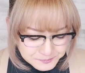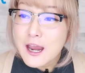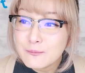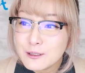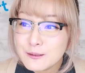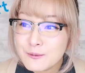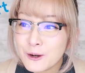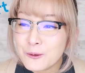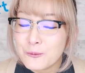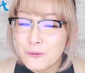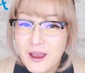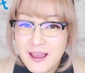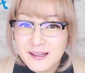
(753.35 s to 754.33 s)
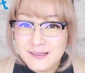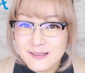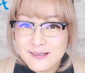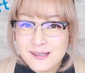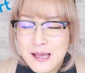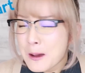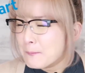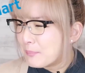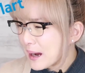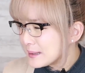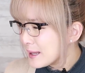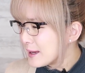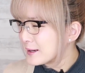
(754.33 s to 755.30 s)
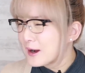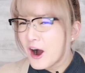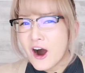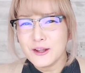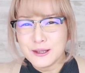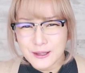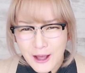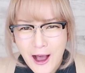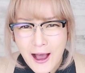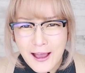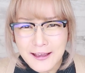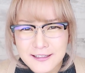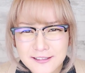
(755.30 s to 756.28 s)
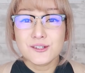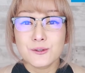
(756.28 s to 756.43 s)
Family Mart wins by like a lot.